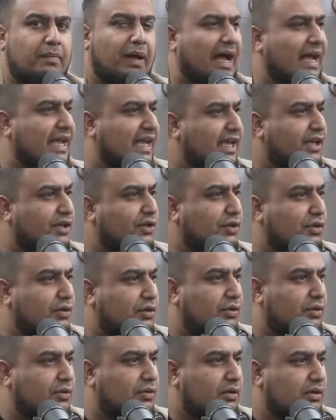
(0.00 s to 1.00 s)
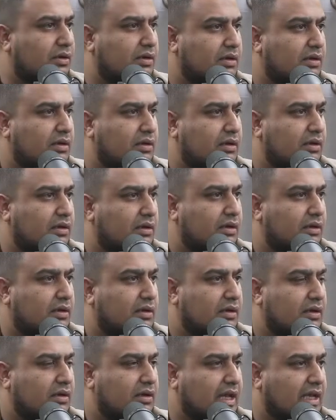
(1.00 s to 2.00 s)
But I hear you
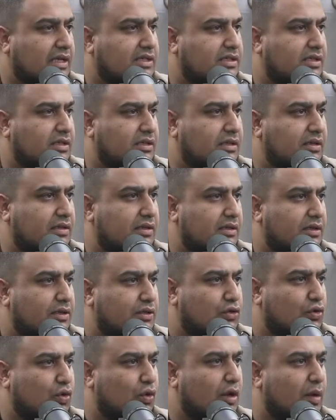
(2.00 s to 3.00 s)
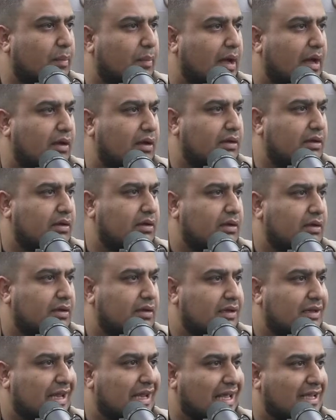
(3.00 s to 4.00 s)
like to talk about
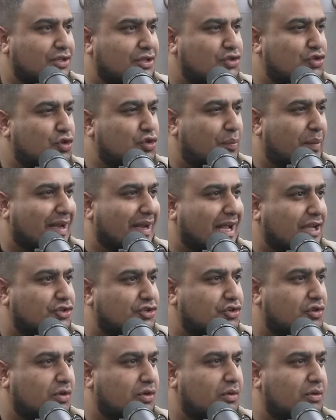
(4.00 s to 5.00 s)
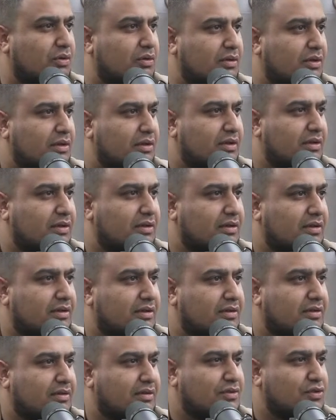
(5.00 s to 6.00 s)
like supernatural,
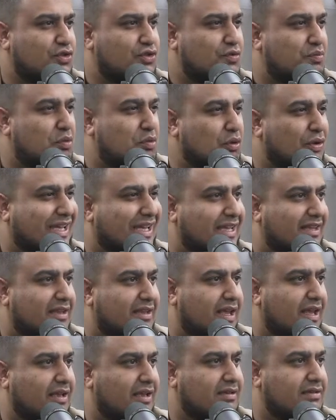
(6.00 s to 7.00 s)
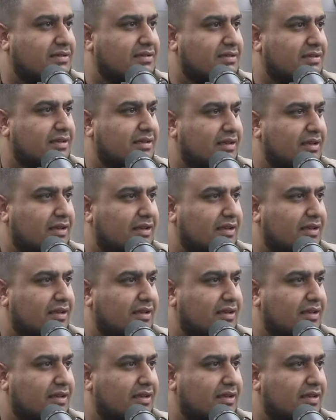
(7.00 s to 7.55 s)
spooky things.